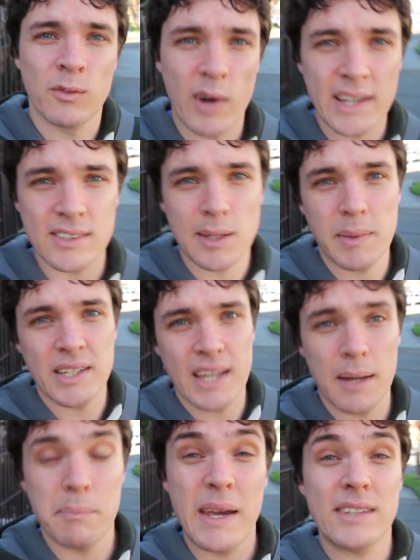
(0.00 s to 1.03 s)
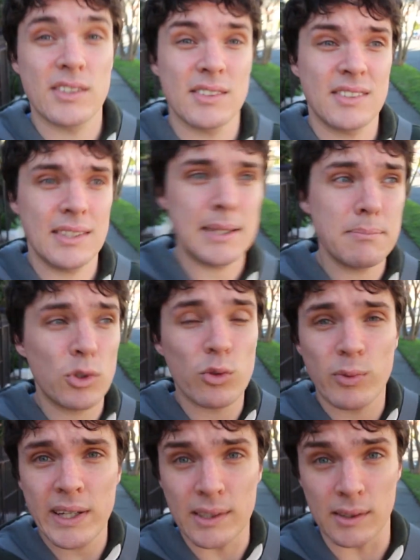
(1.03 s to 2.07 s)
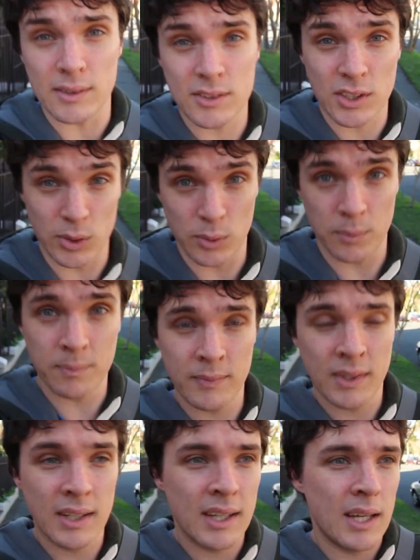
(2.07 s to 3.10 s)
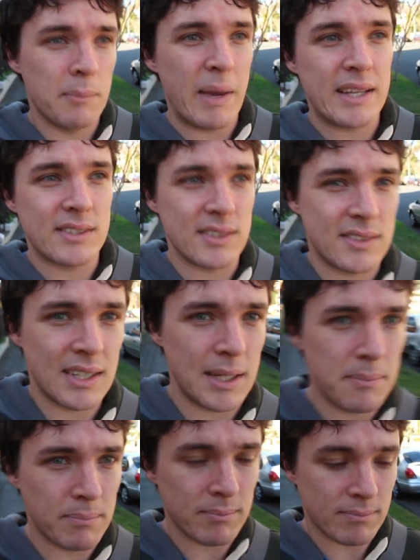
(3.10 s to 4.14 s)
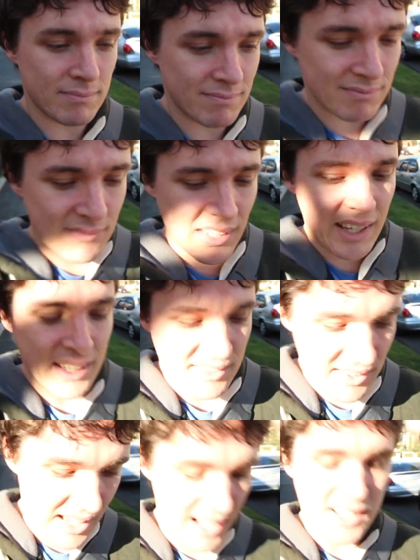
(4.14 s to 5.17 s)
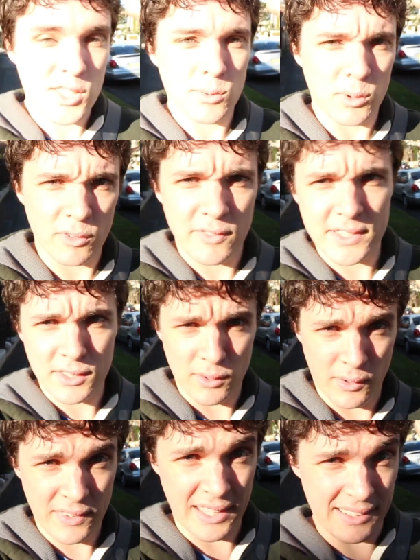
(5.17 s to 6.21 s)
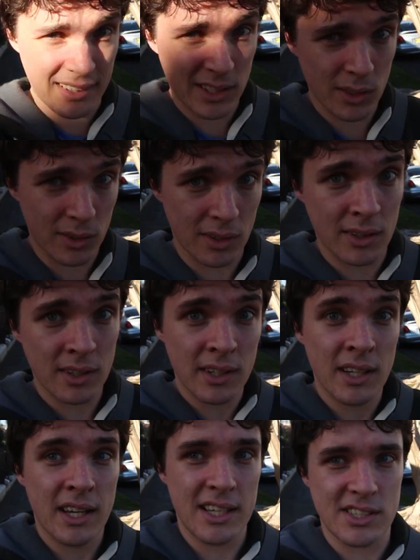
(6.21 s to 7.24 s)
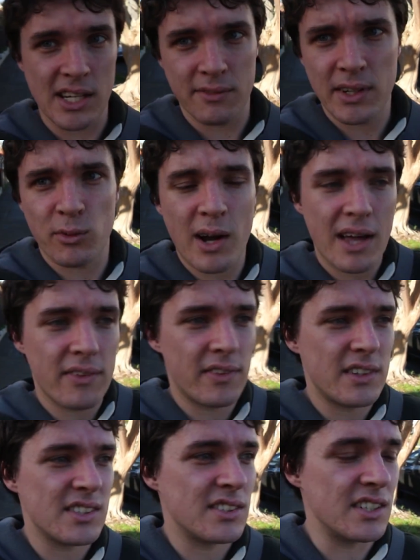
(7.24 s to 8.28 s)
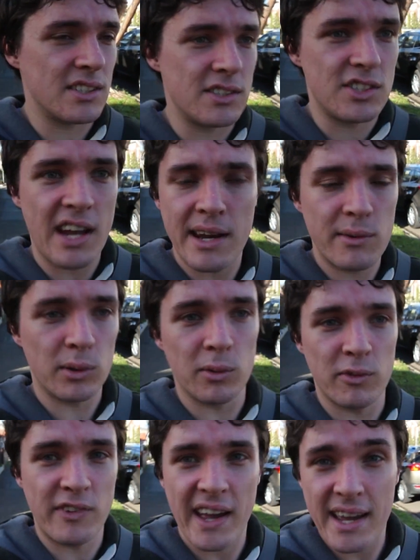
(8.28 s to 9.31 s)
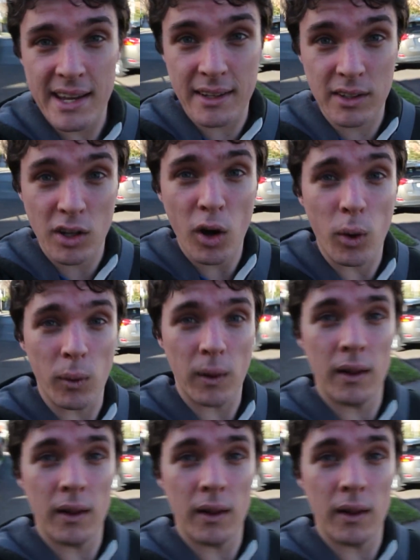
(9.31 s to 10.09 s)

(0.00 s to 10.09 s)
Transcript: Writing something down makes it seem more real to you. Makes it seem like it's an actual physical thing that you're achieving rather than just a general vague goal.